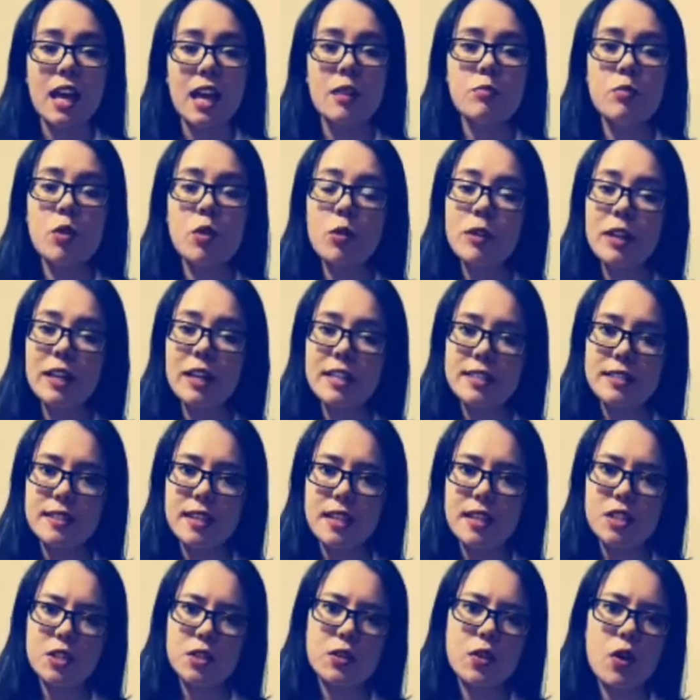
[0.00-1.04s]

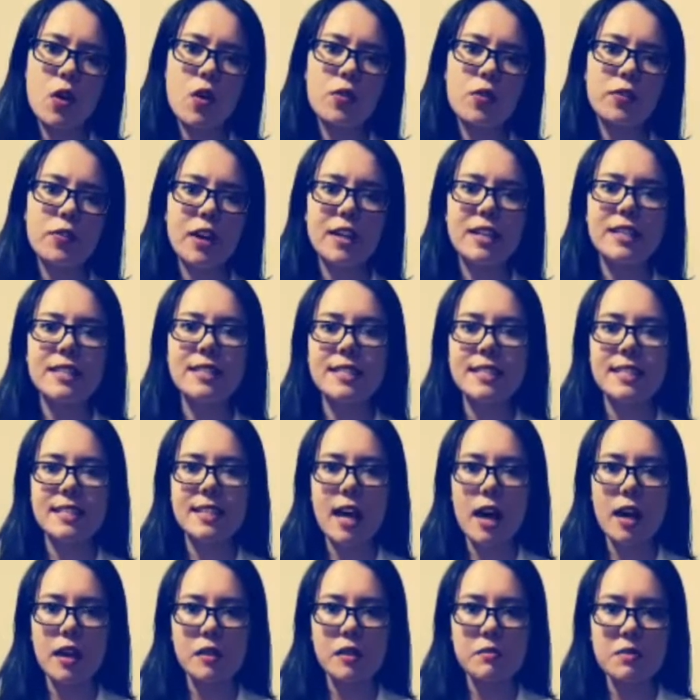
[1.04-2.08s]
Immobilization of
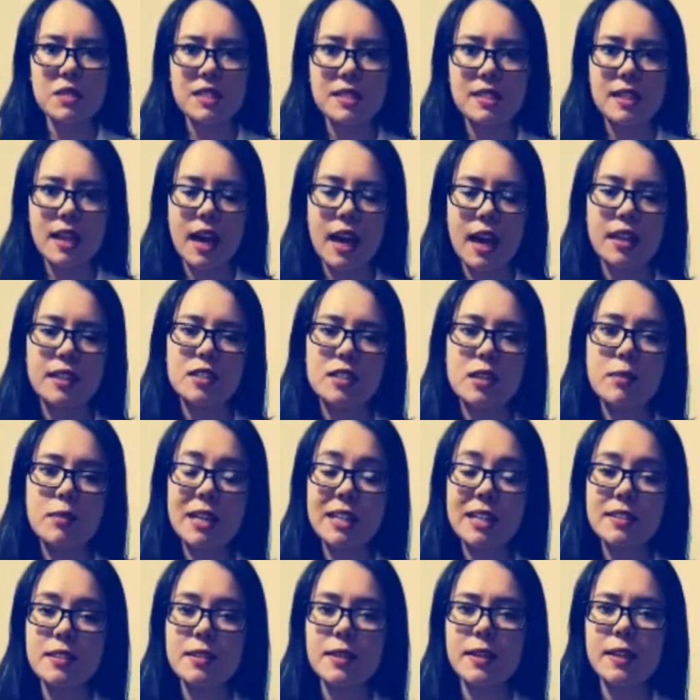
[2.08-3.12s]
enzymes can
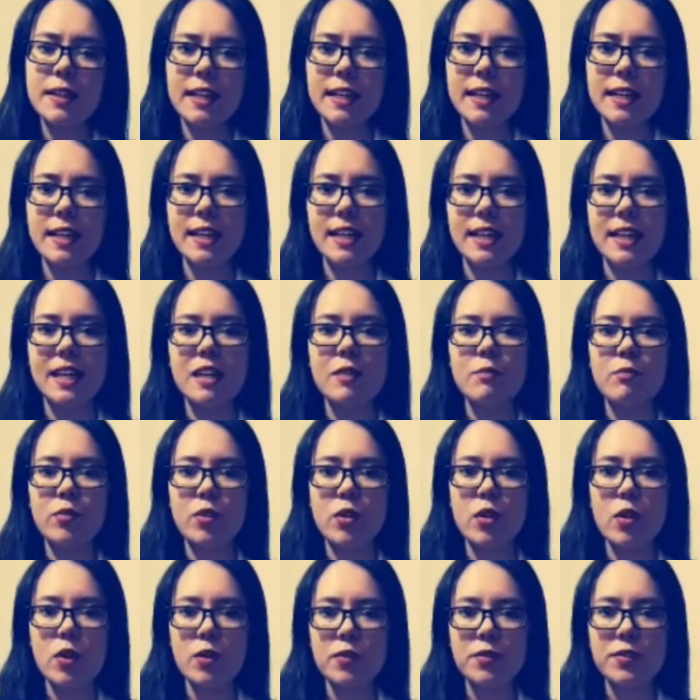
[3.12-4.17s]
dramatically
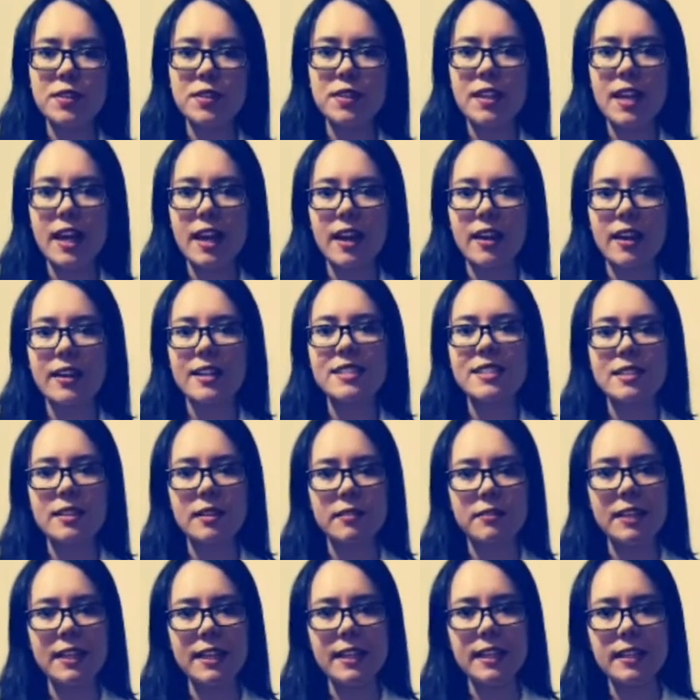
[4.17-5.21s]
improve their
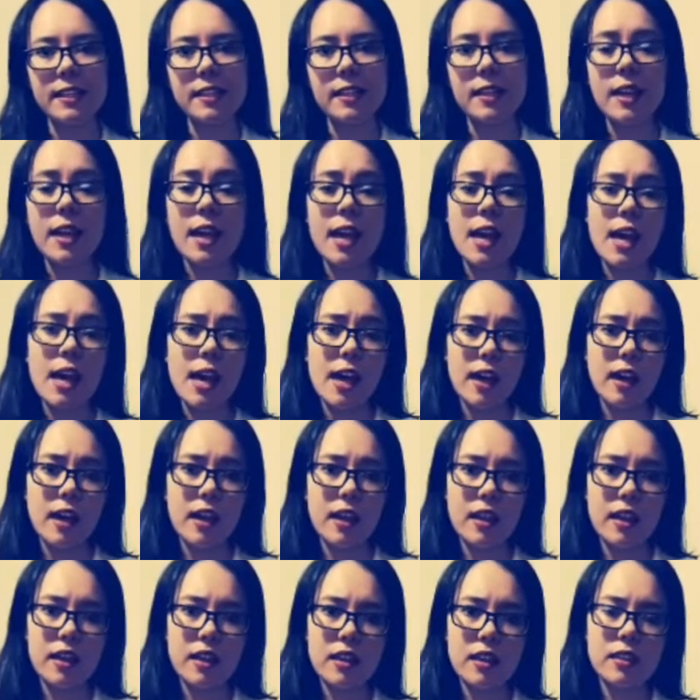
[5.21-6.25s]
stability
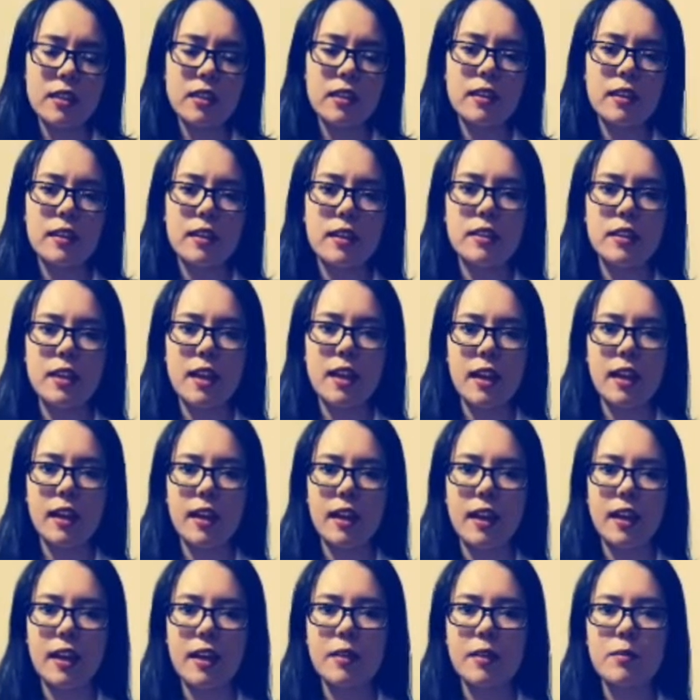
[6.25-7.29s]
and
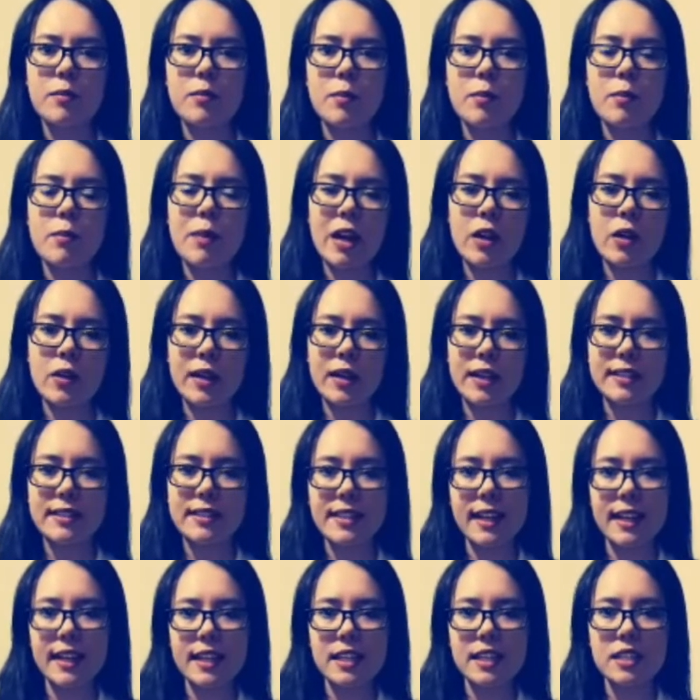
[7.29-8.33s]
the
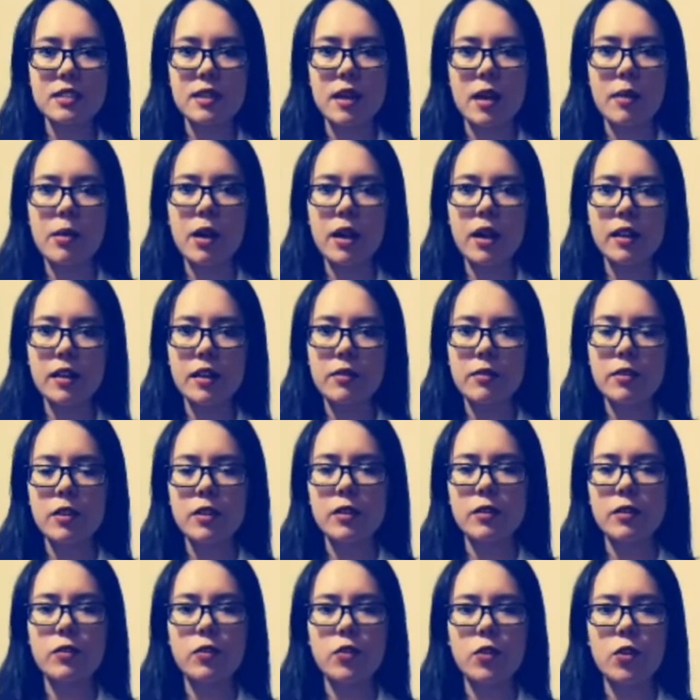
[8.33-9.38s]
biocatalysts
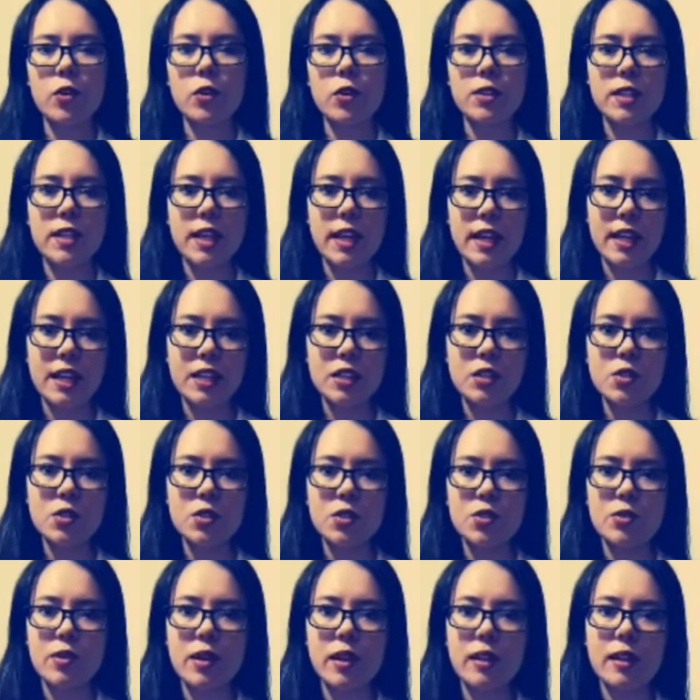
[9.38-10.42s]
available for the
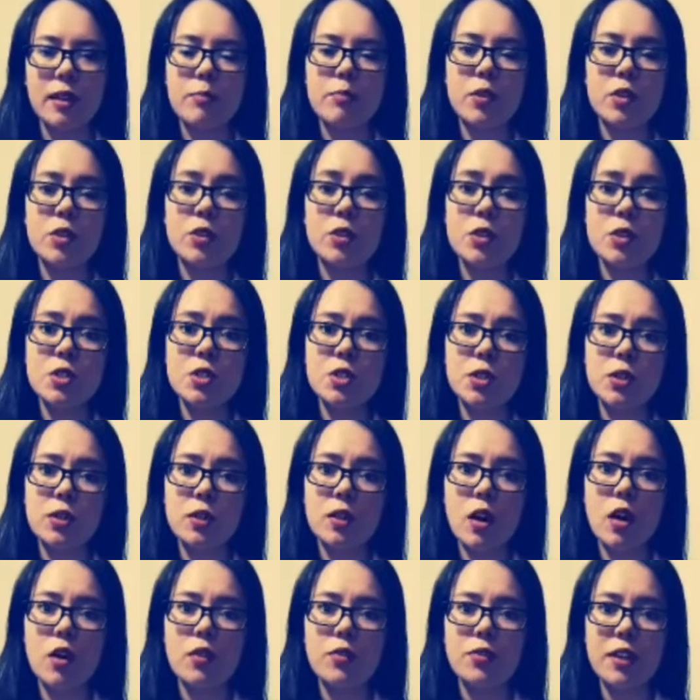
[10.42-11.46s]
industrial production
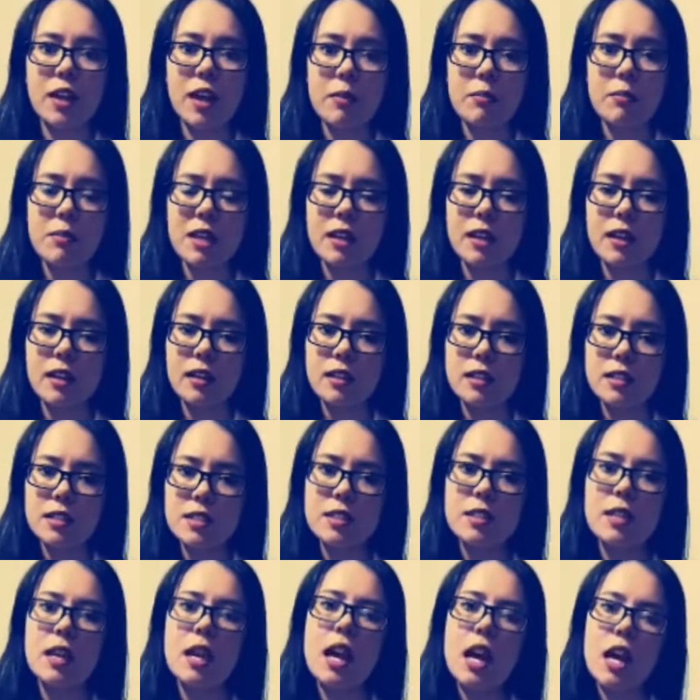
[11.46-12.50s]
of
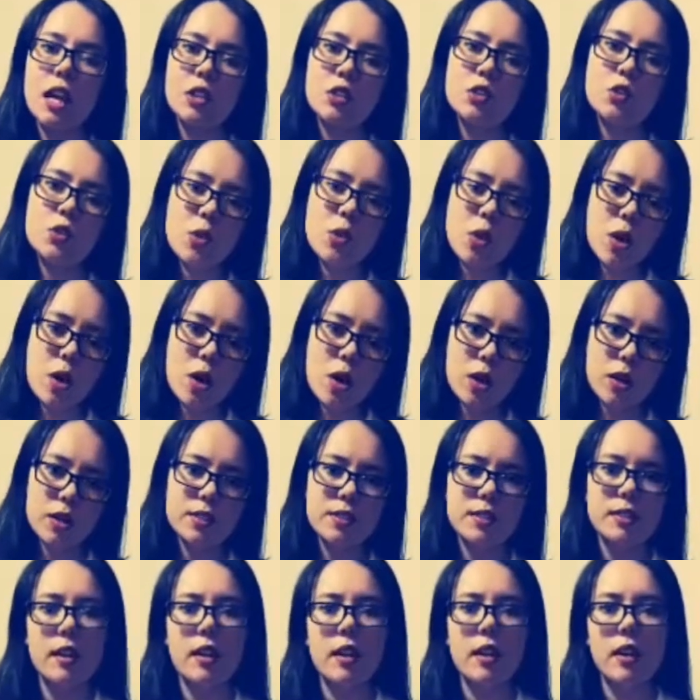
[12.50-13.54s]
chemicals, drugs
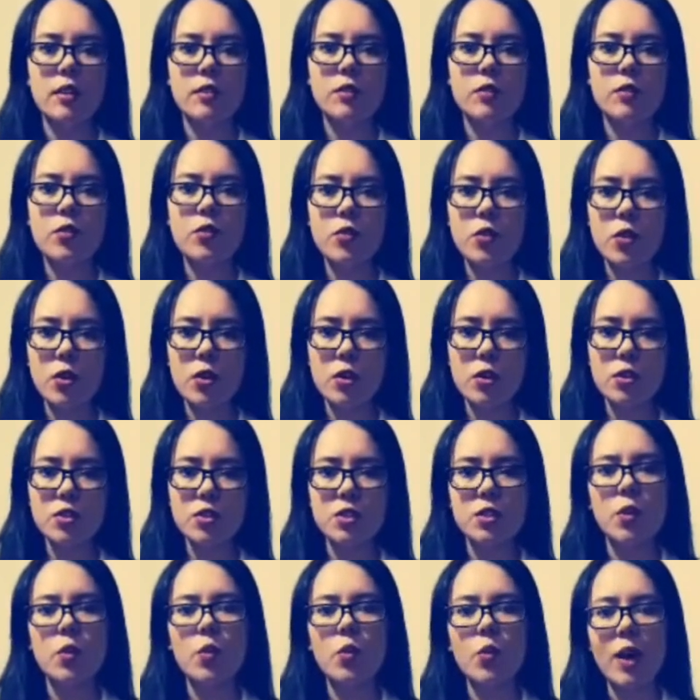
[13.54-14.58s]
and
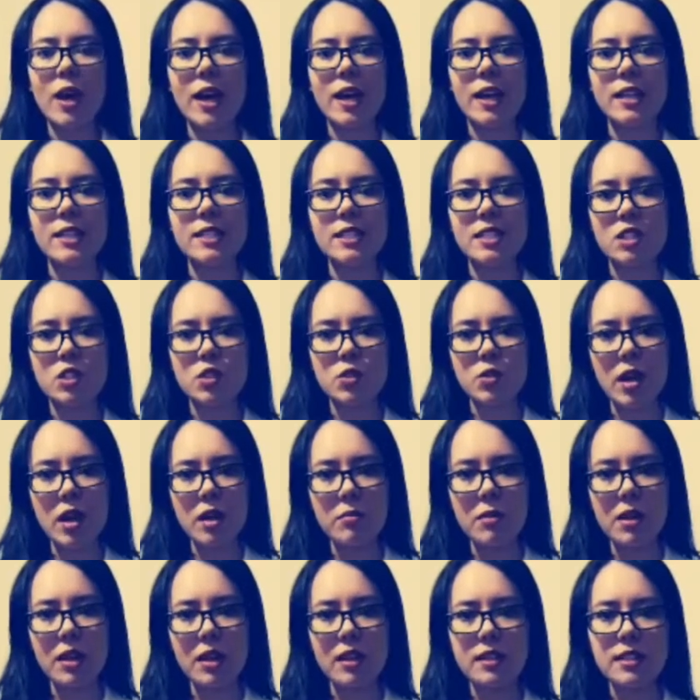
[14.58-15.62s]
foods, waste
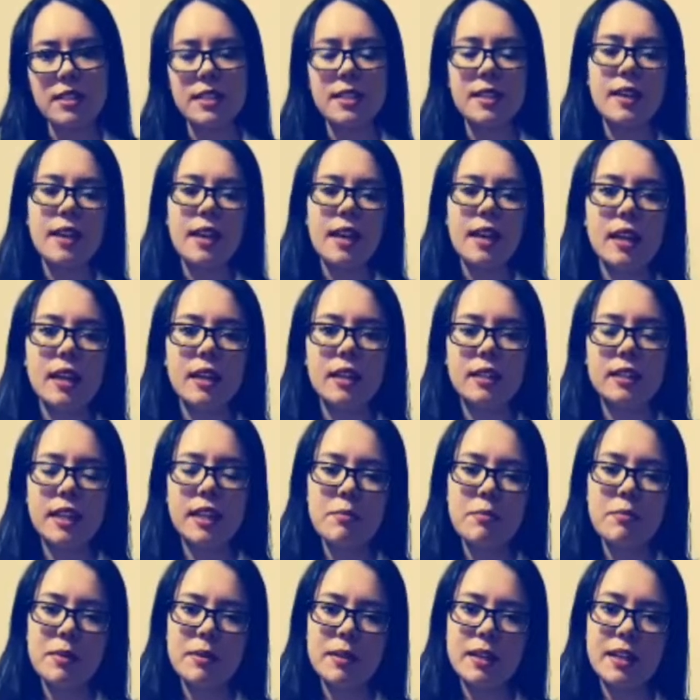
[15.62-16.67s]
treatment,
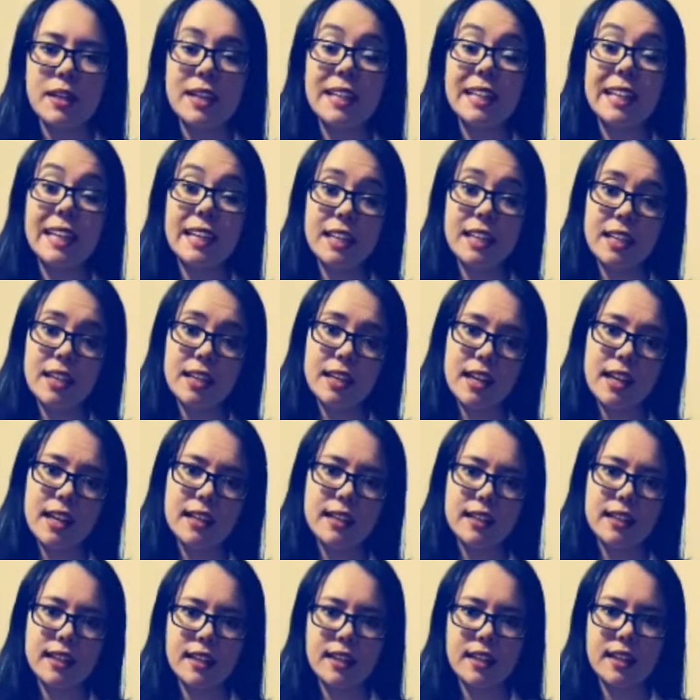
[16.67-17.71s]

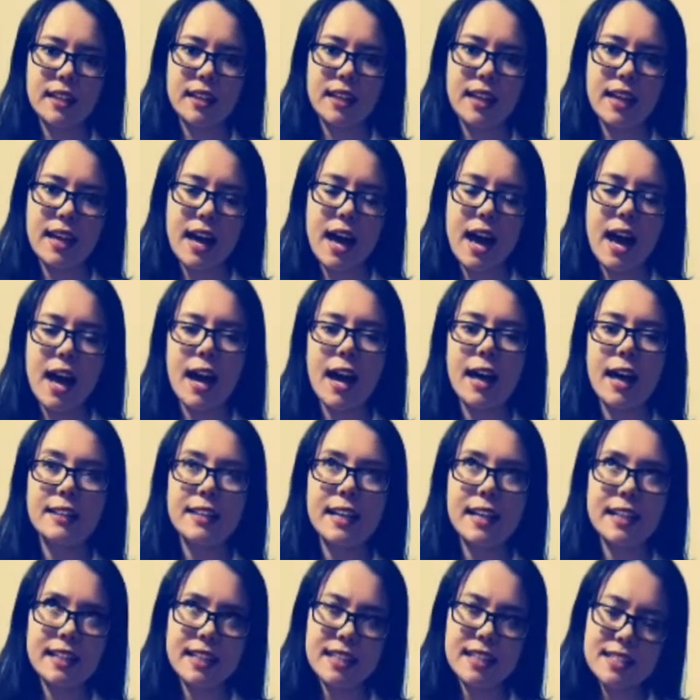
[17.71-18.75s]
clinical
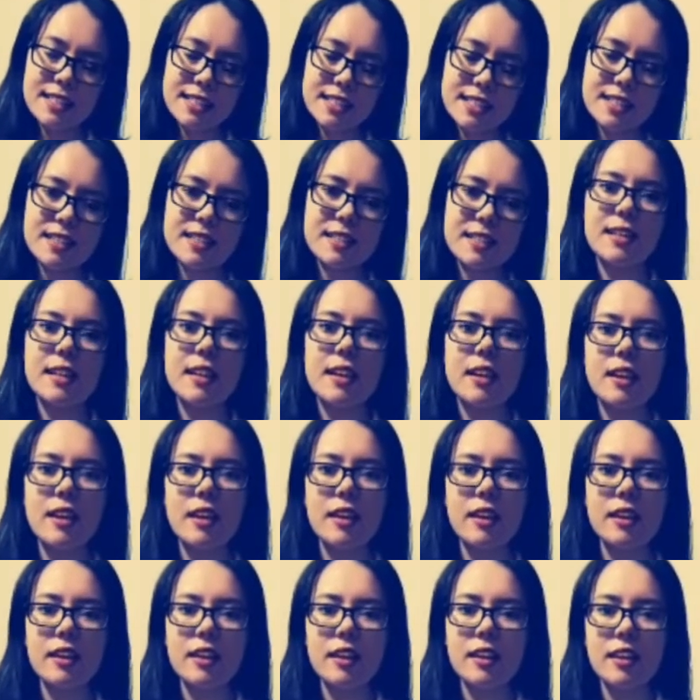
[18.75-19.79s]
analysis
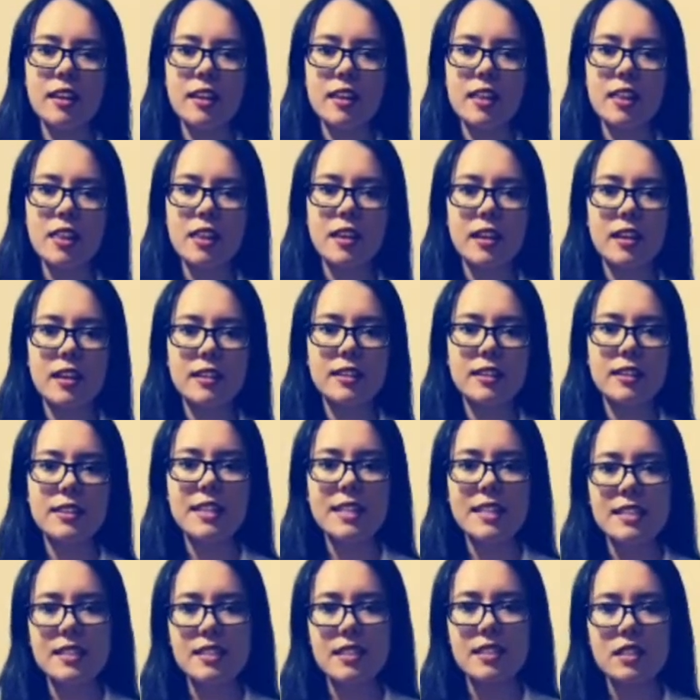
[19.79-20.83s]
and
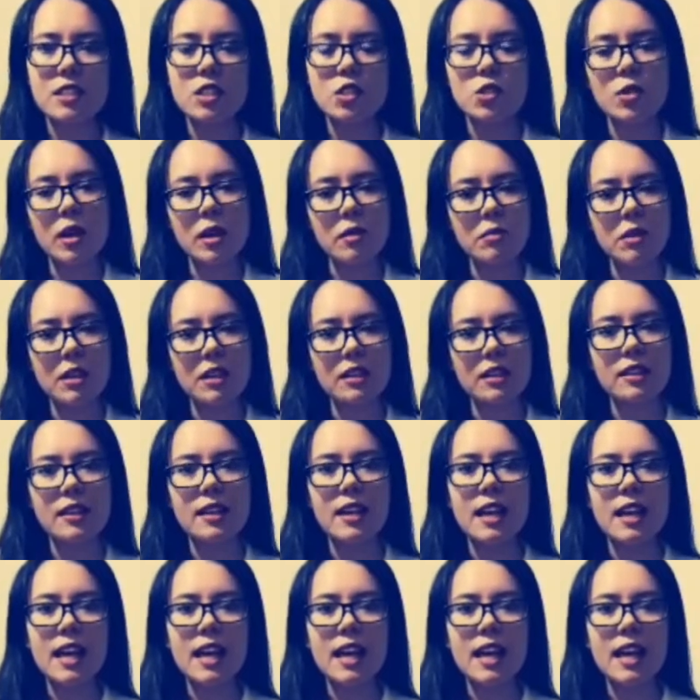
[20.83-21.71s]
disease treatment,